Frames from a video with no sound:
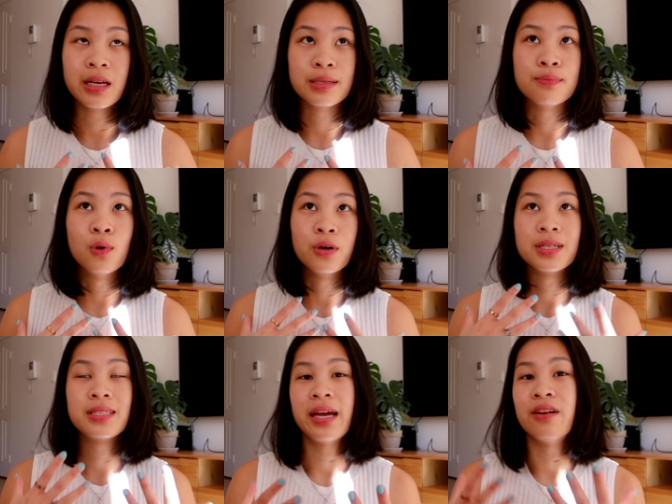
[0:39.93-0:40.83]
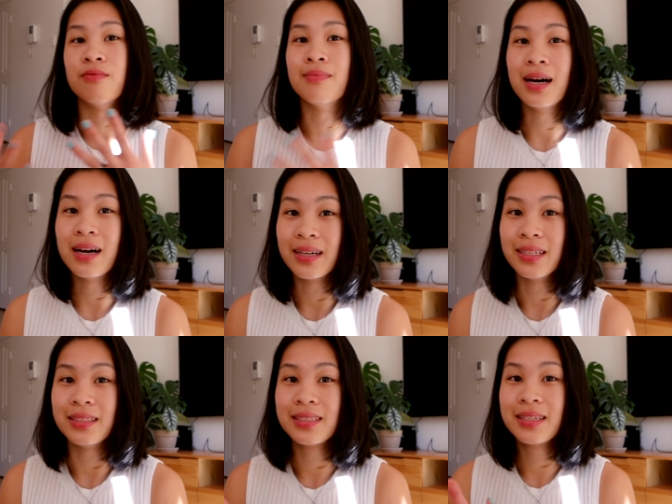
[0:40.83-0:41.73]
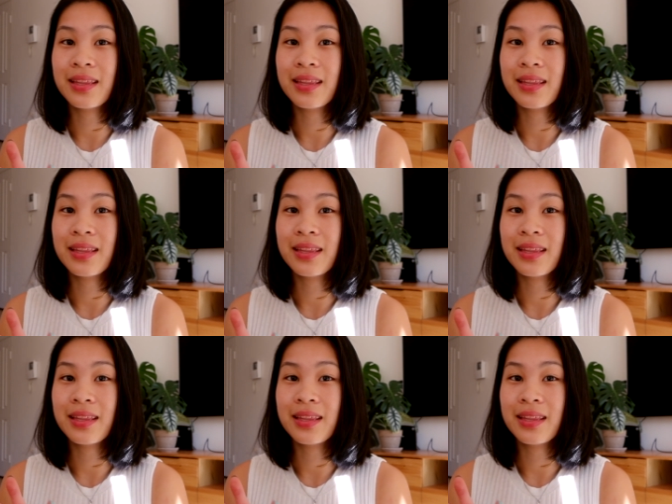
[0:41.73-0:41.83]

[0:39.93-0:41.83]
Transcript: is more a state of mind